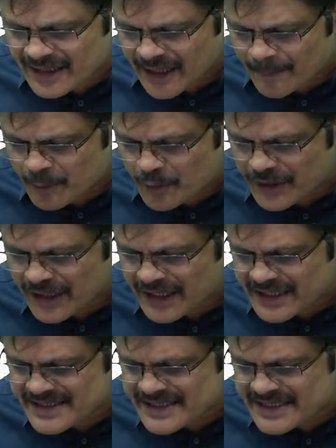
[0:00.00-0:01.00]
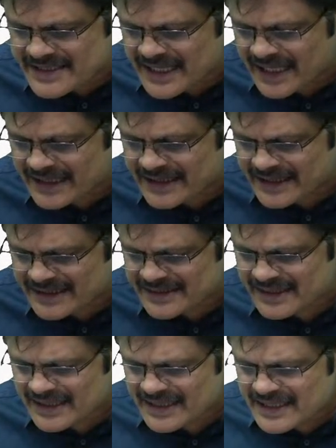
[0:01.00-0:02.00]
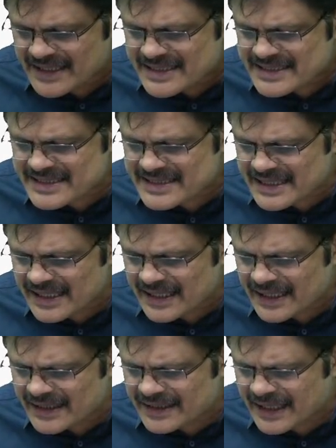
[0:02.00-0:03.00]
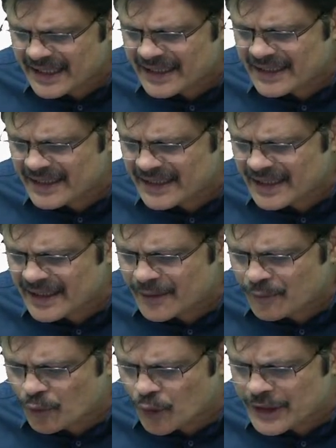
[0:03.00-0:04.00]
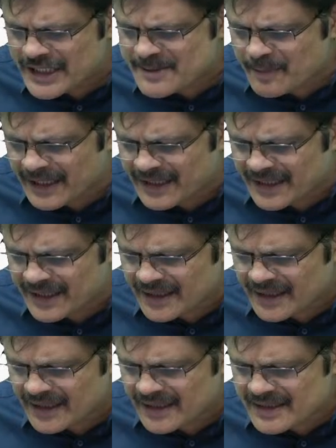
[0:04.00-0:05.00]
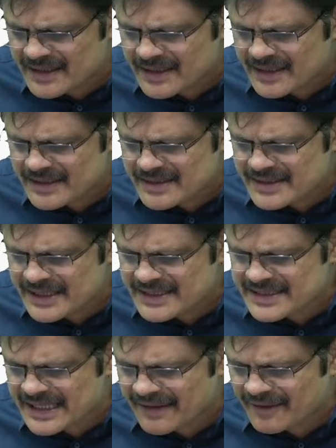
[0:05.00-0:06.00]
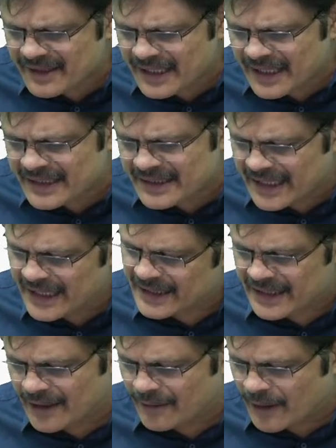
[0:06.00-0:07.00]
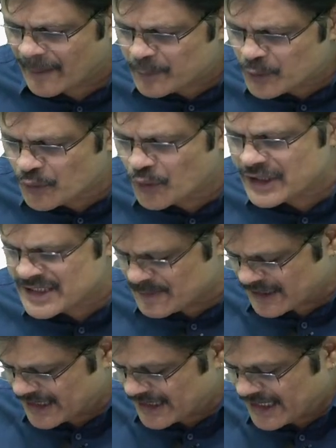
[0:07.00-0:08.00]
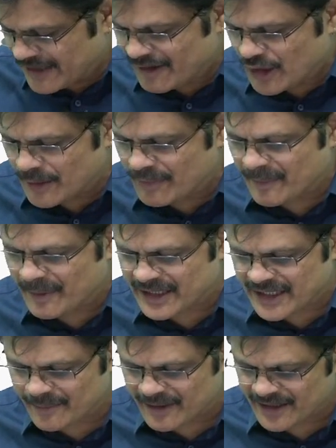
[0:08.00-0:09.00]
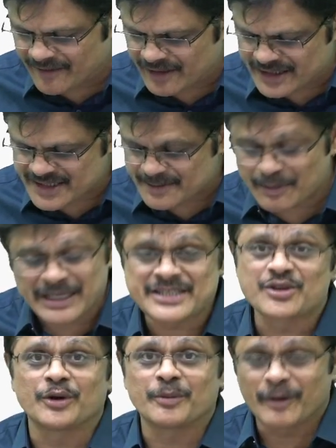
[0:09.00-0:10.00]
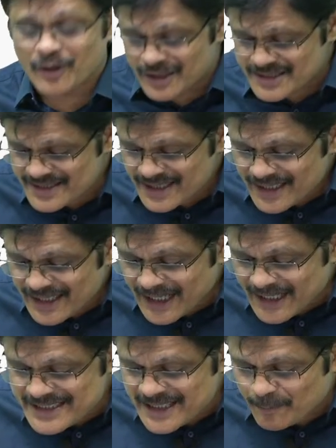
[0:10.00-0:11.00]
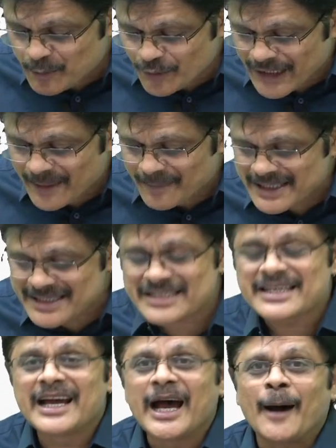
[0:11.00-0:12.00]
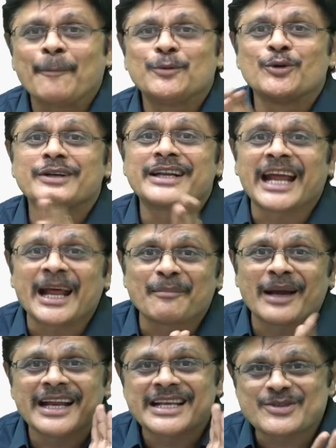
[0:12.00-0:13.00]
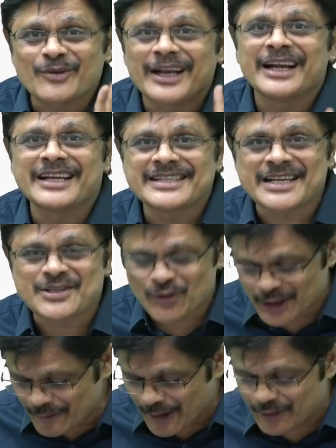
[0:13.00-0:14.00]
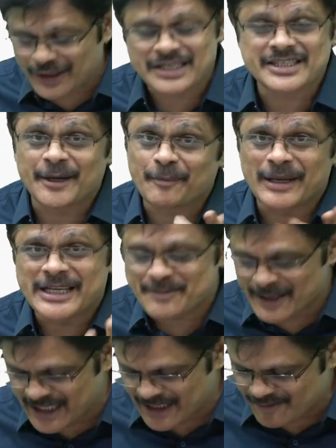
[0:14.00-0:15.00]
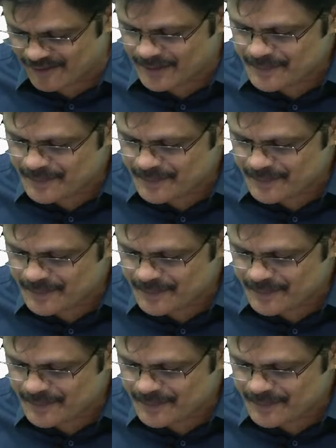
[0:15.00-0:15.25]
Up to here it is 6 characters. Then O is printed. 6, 7, 8, 9. Yeah, up to O is printed. A will not be printed, my dear friends. Please note, because it is up to 10 means up to 10 minus 1 indices only you have to consider. Please be careful.